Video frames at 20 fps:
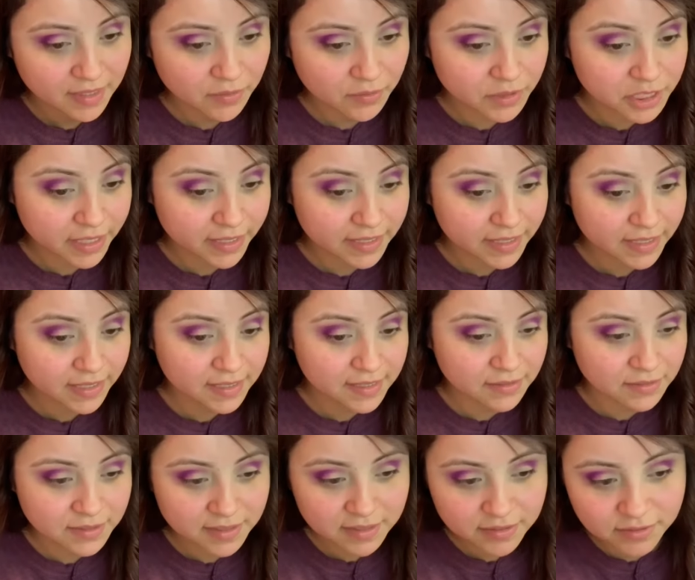Which I think
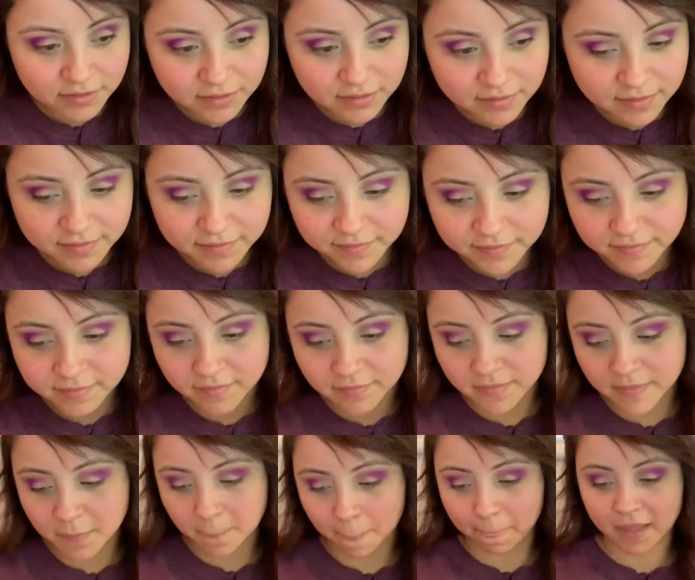so too.
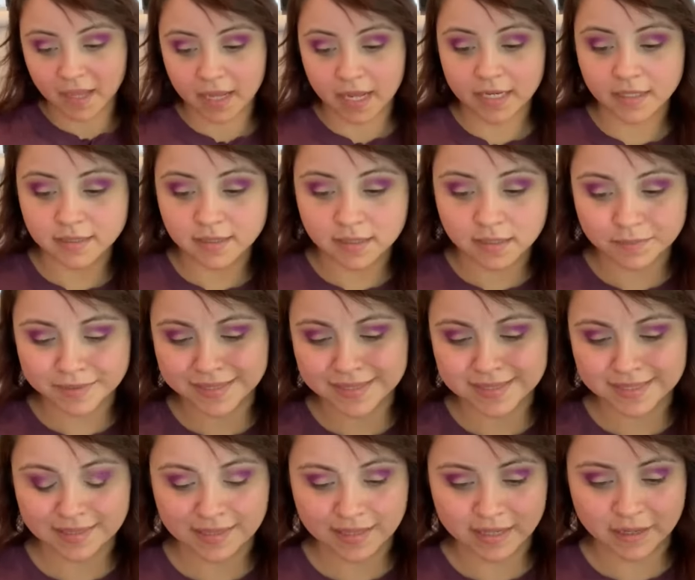I looked it up and it
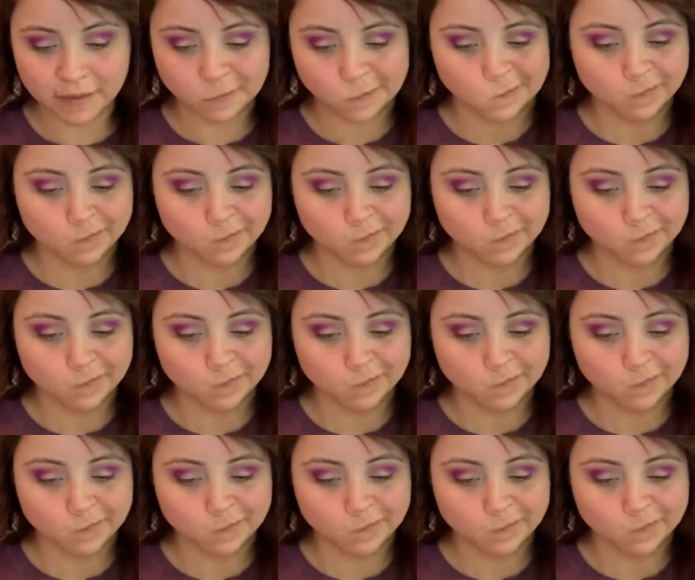said that